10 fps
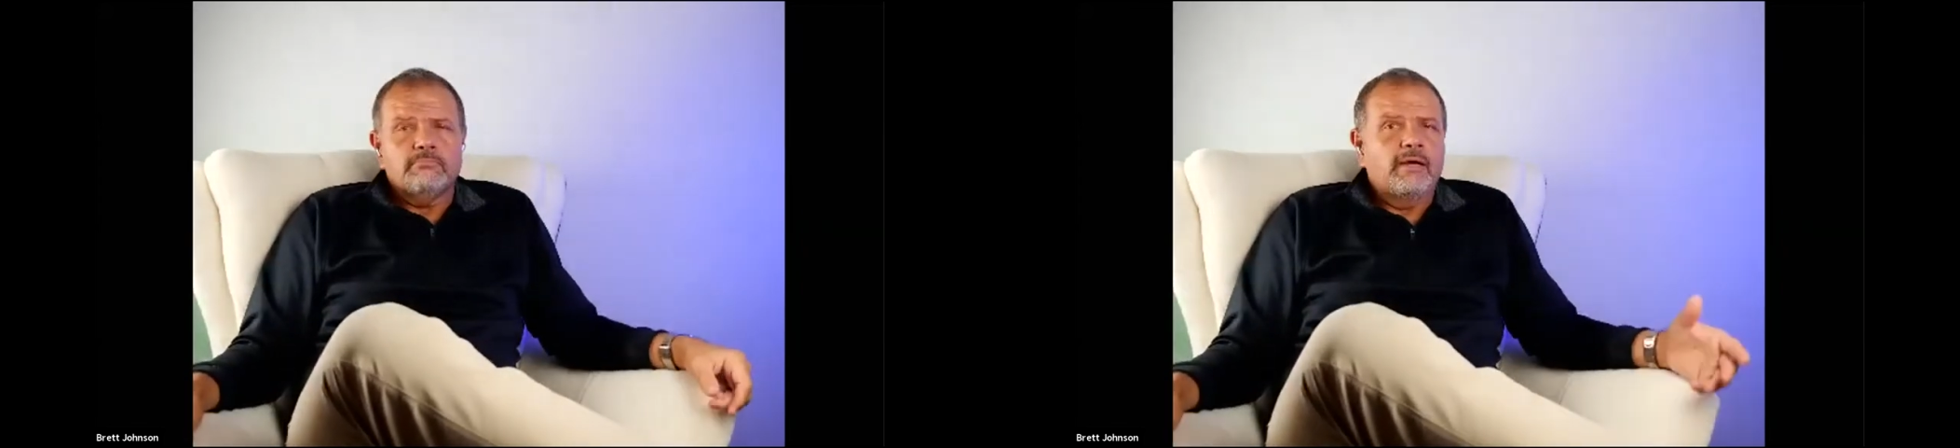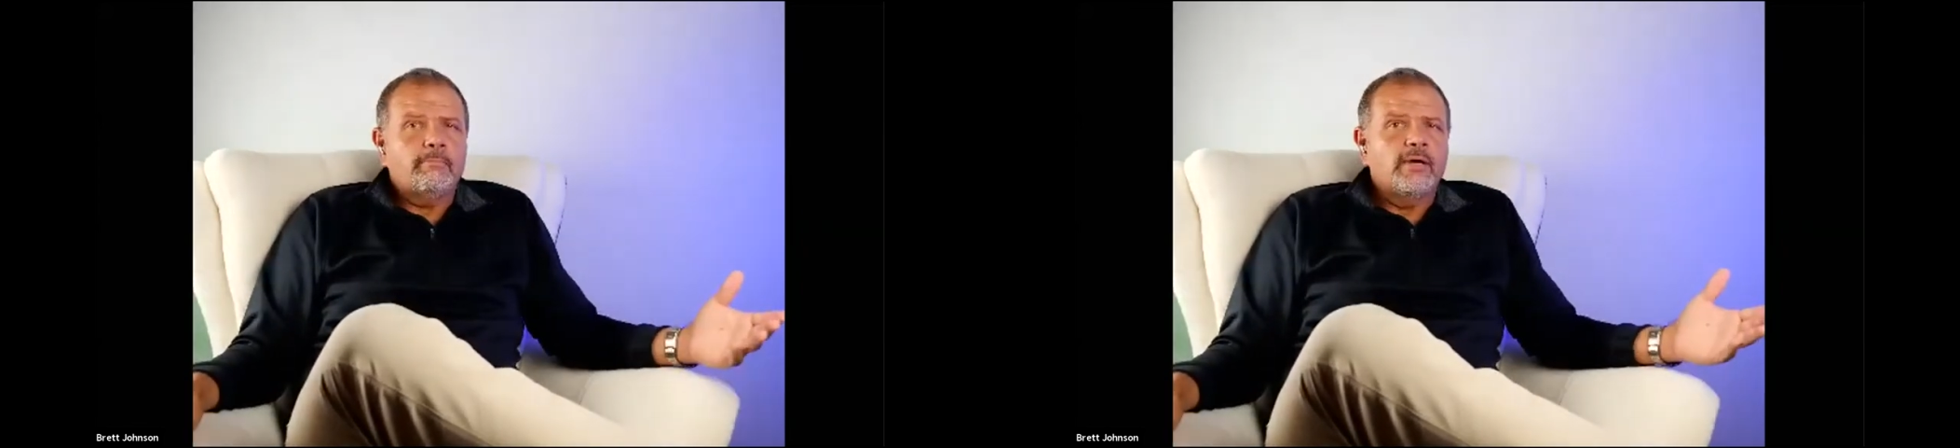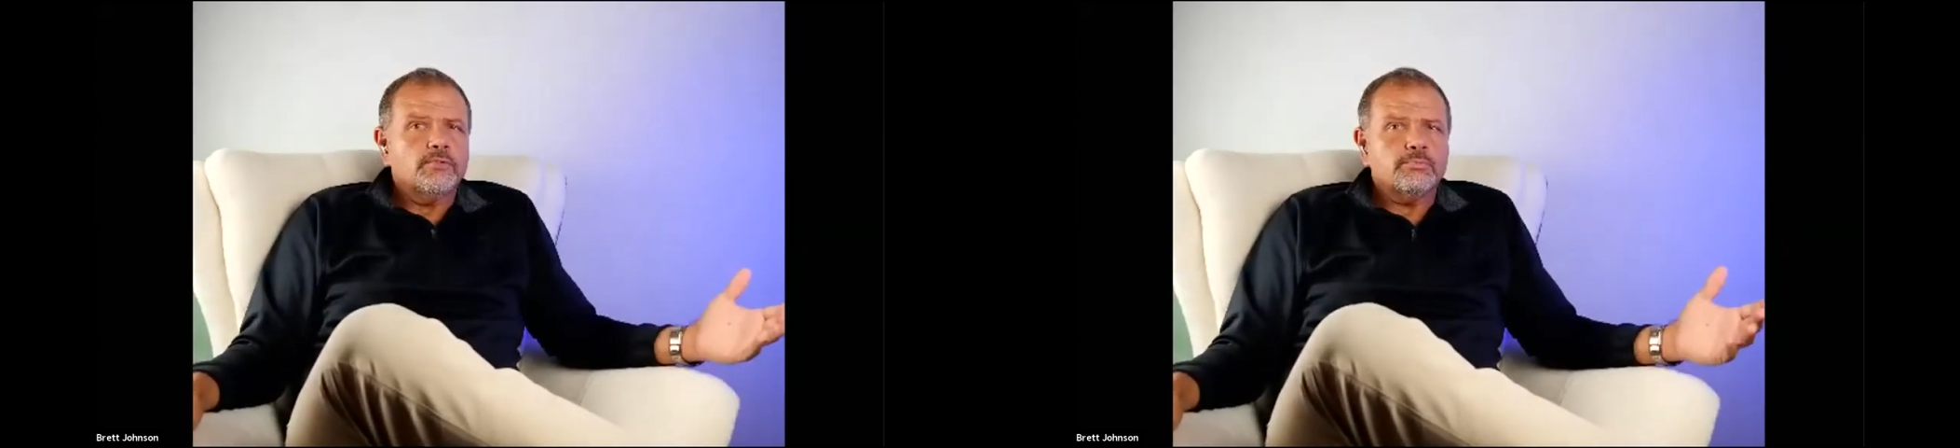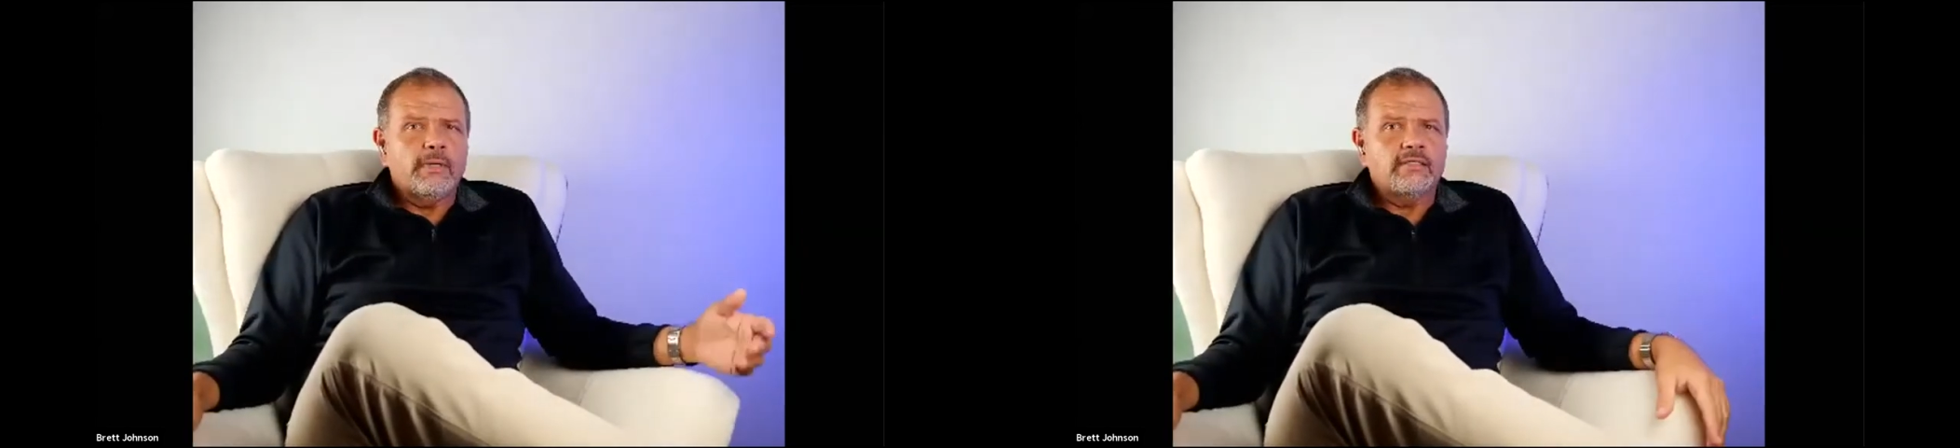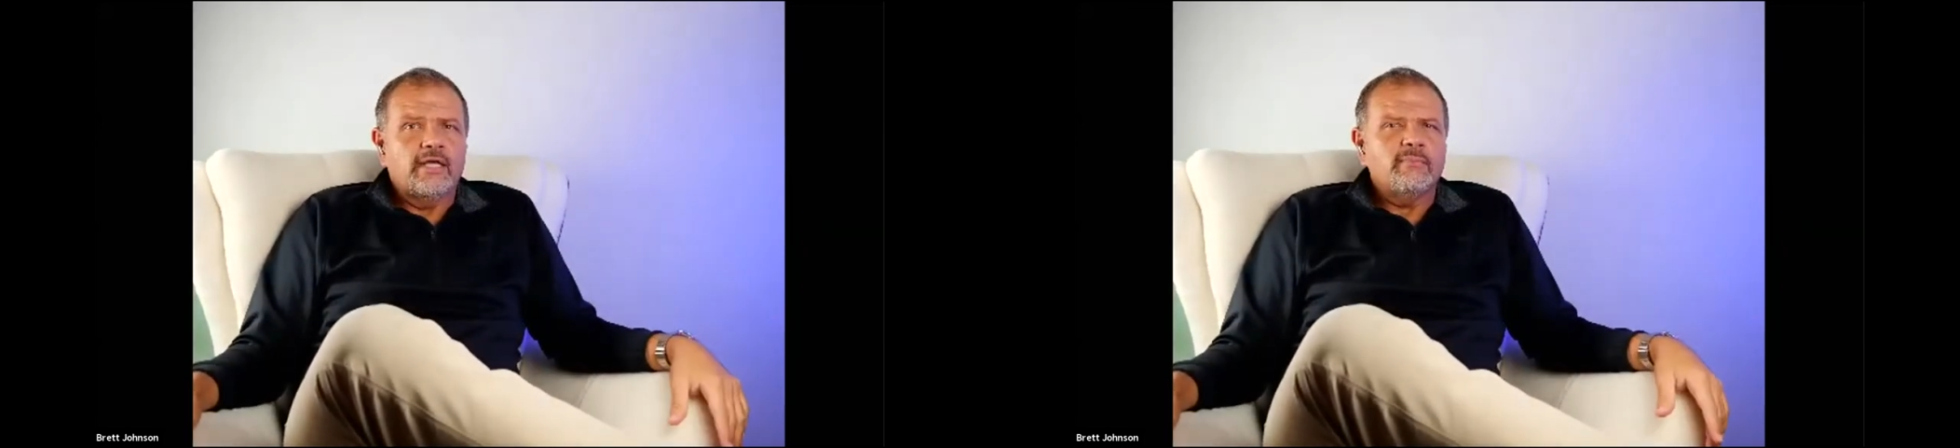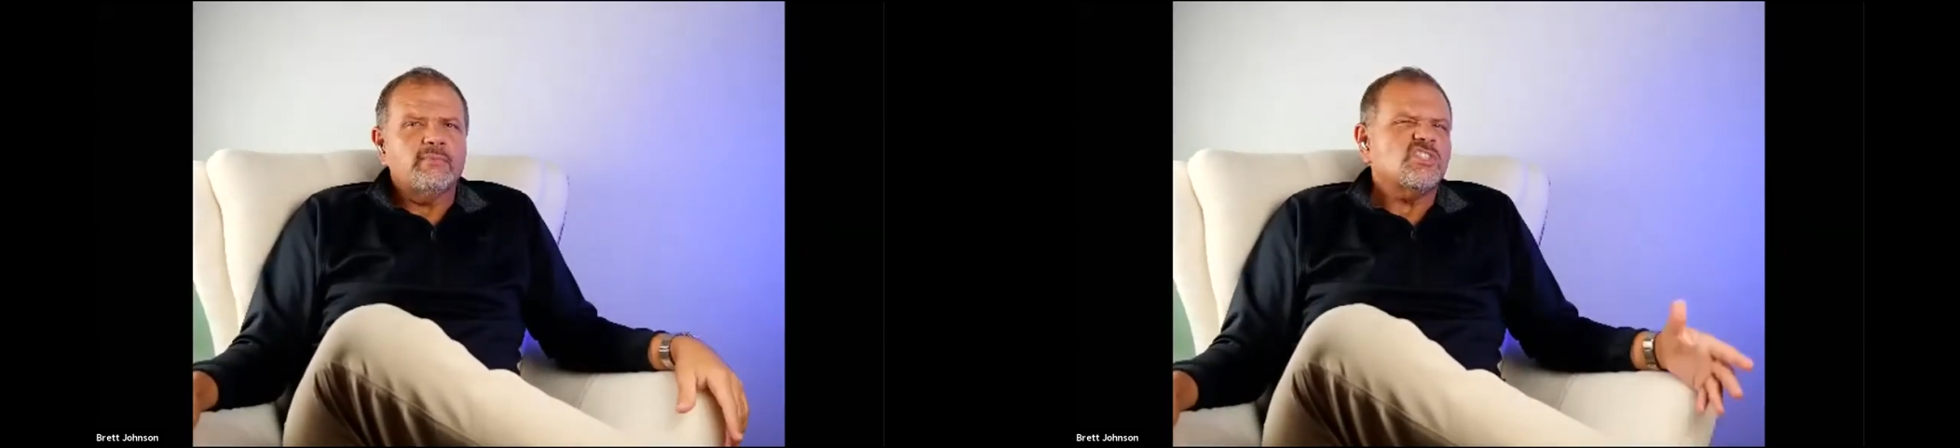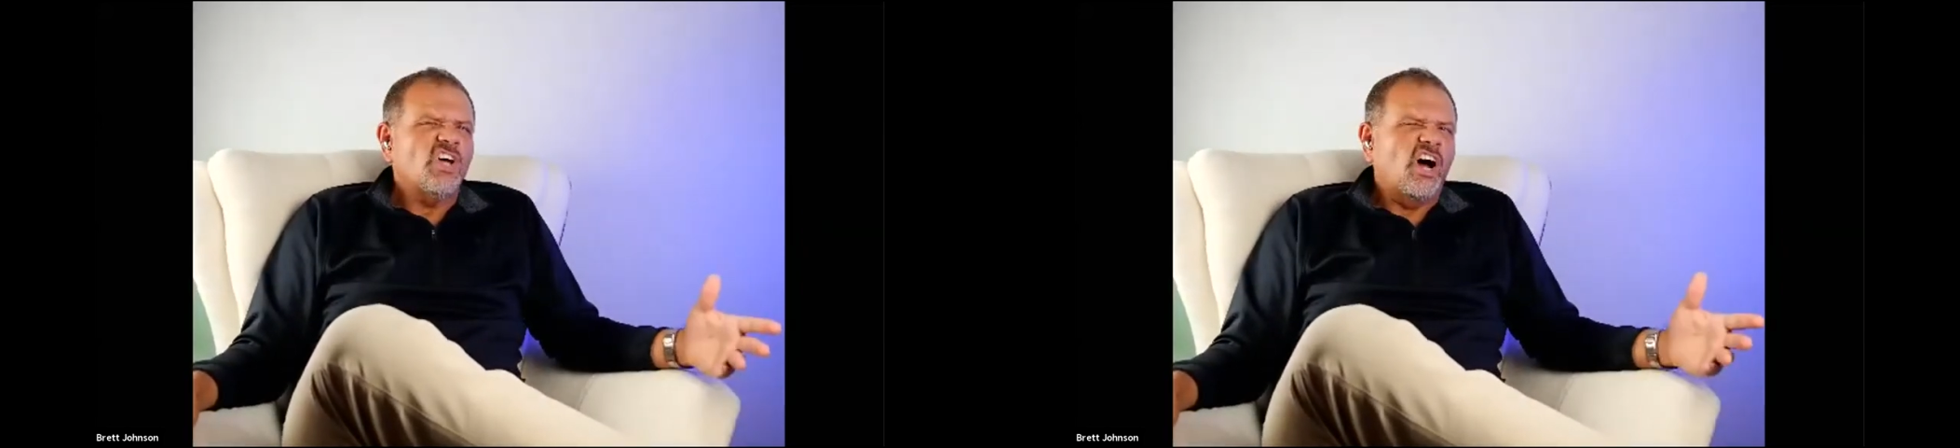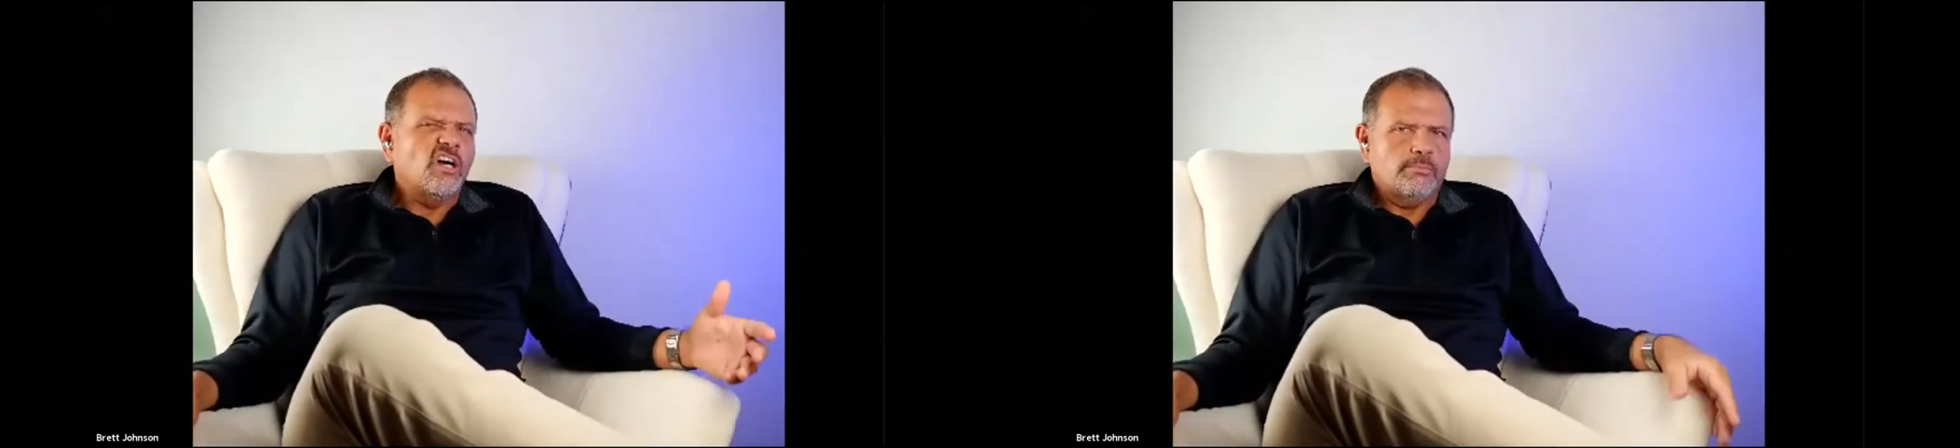my mother's maiden name is
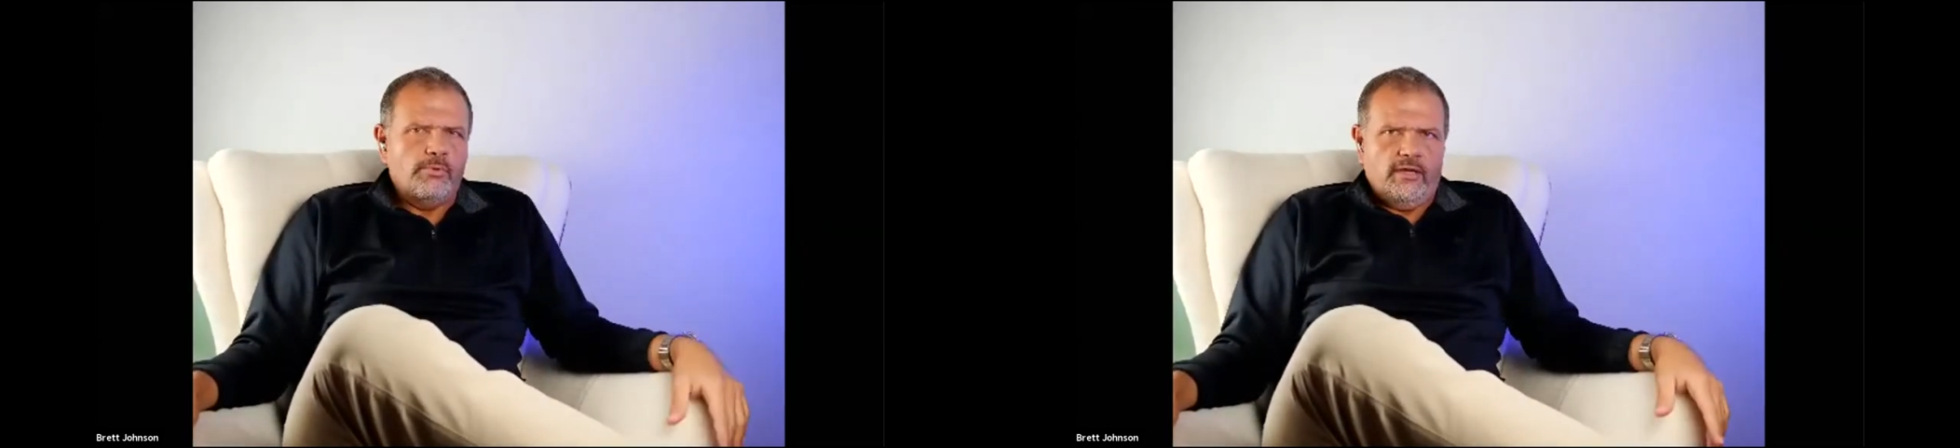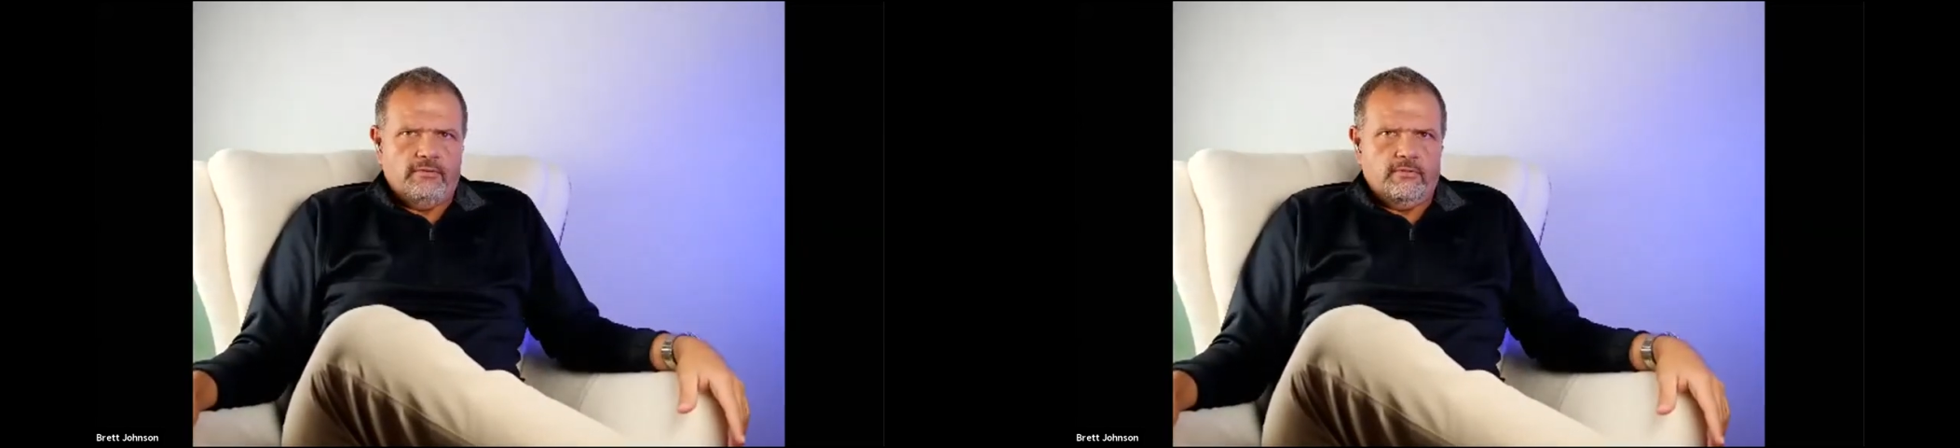Dog's Breath.